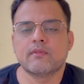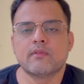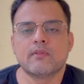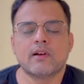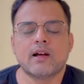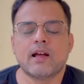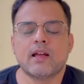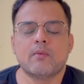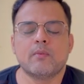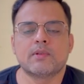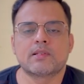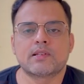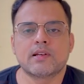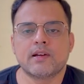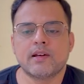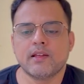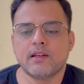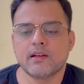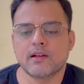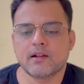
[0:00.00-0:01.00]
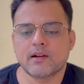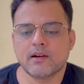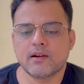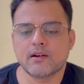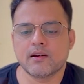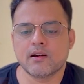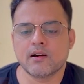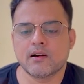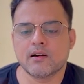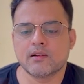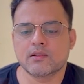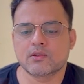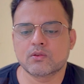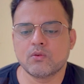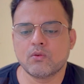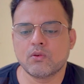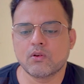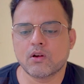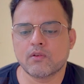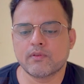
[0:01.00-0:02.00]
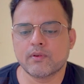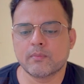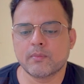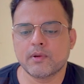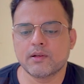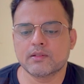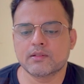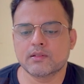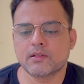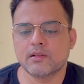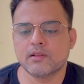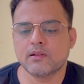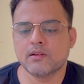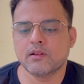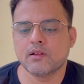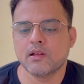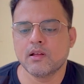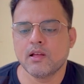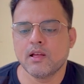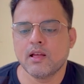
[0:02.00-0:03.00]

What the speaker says: am studying a credit card score of a person,